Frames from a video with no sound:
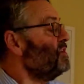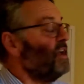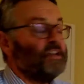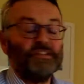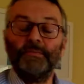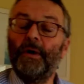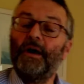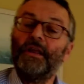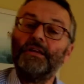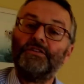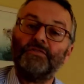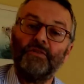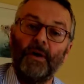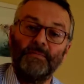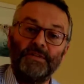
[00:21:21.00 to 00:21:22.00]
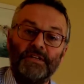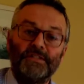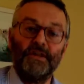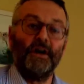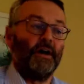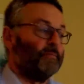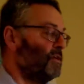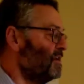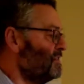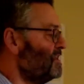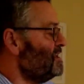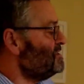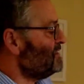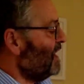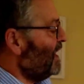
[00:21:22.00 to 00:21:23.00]
you get some uninterrupted time. You know,
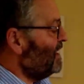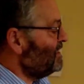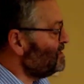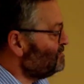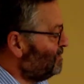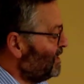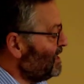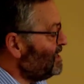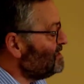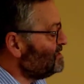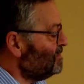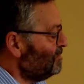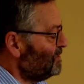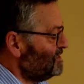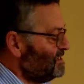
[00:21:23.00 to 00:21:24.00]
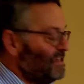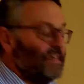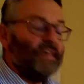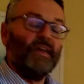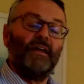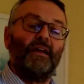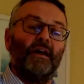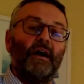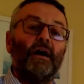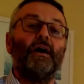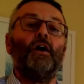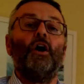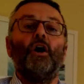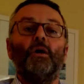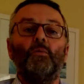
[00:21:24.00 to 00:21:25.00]
these B's in
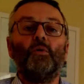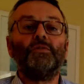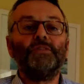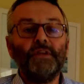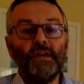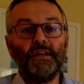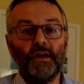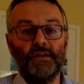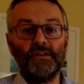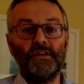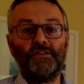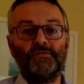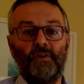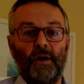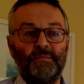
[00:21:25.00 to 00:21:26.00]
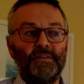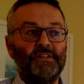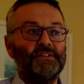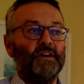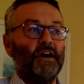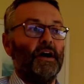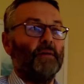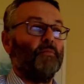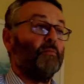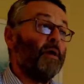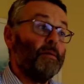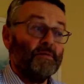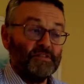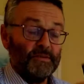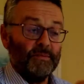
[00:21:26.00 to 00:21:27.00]
particular will need uninterrupted time.
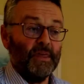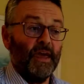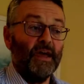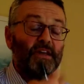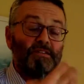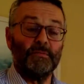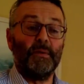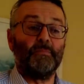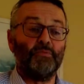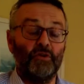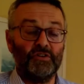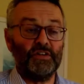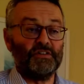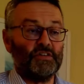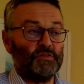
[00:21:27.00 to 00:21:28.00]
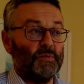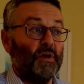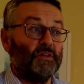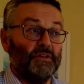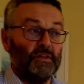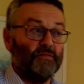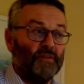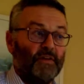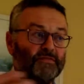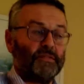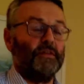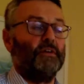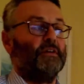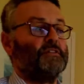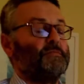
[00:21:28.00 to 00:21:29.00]
Maybe some of the A's are big projects as well that you've left
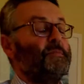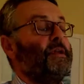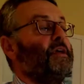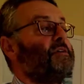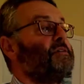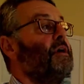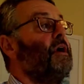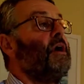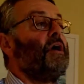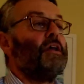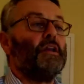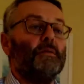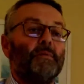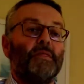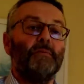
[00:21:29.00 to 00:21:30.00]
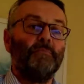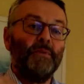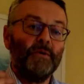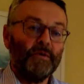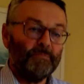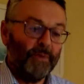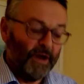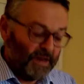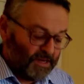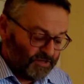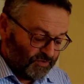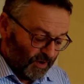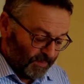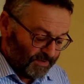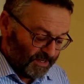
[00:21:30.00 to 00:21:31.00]
to the last minute. You know, but the
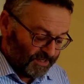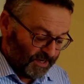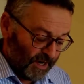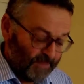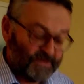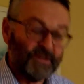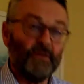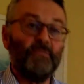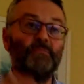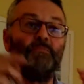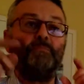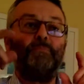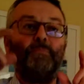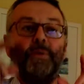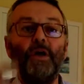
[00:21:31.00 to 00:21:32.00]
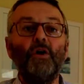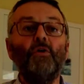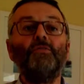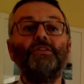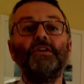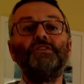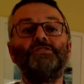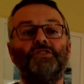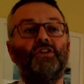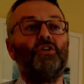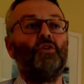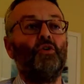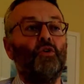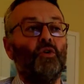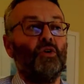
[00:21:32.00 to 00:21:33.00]
uninterrupted time. So build into
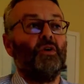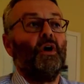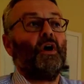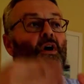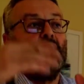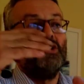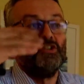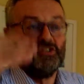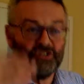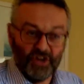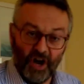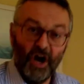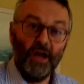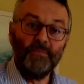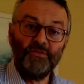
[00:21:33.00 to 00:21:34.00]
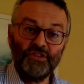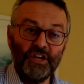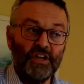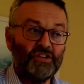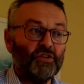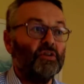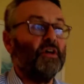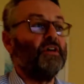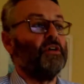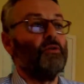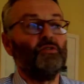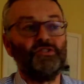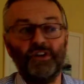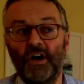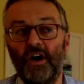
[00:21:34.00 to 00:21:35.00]
your time schedule,
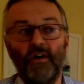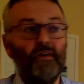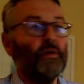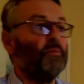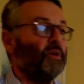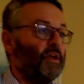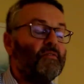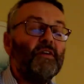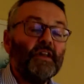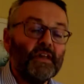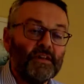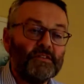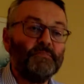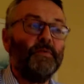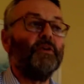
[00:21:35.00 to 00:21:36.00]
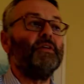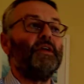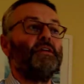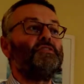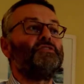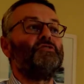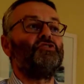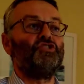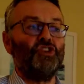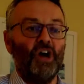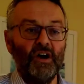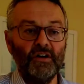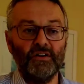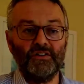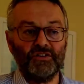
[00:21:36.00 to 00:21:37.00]
your diary, whatever it is, build it into
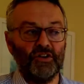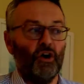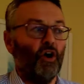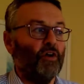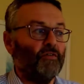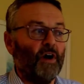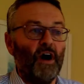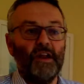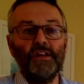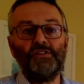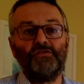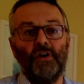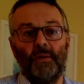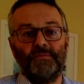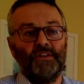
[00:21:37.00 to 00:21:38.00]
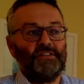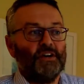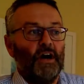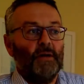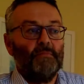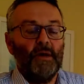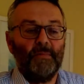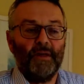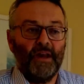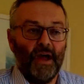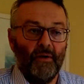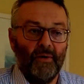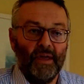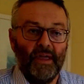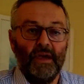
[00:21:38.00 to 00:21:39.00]
chunks of uninterrupted time, maybe an
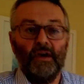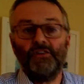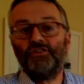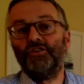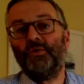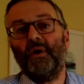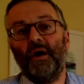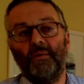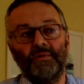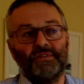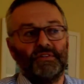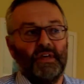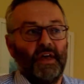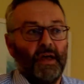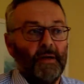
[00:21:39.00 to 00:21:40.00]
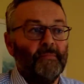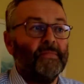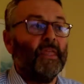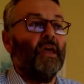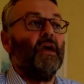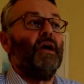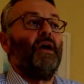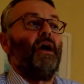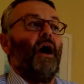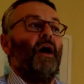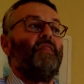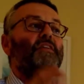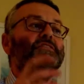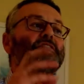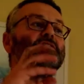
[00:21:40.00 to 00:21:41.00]
hour here, 2 hours there.
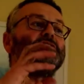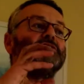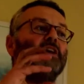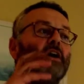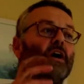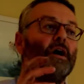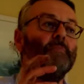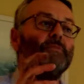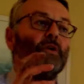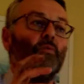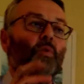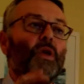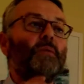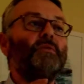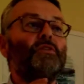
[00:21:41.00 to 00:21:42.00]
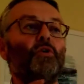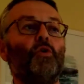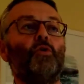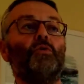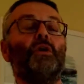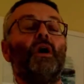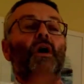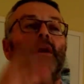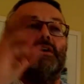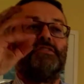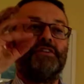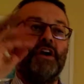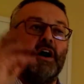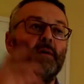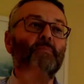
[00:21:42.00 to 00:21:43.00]
And this is time that we would call
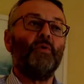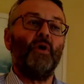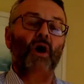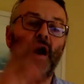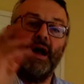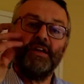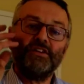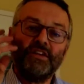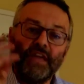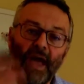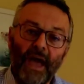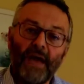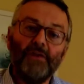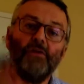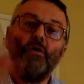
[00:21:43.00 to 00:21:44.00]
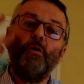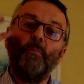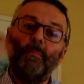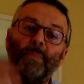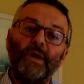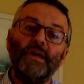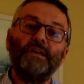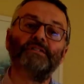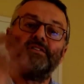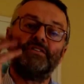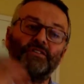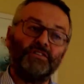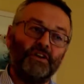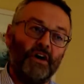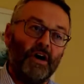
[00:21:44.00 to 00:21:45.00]
time that I cannot be
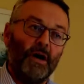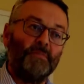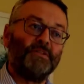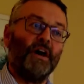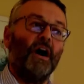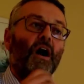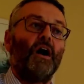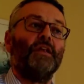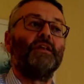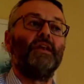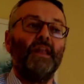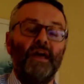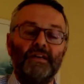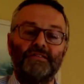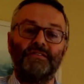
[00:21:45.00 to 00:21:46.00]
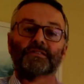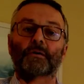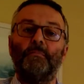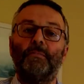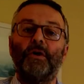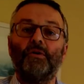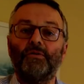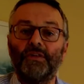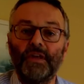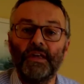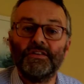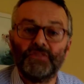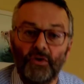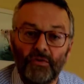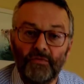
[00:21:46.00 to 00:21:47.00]
disturbed unless the building
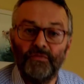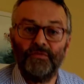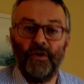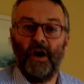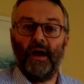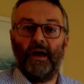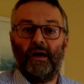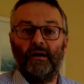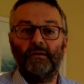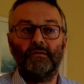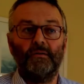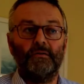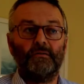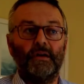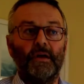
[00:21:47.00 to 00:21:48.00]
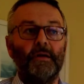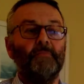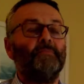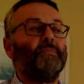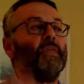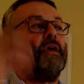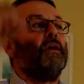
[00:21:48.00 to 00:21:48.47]
is on fire, okay?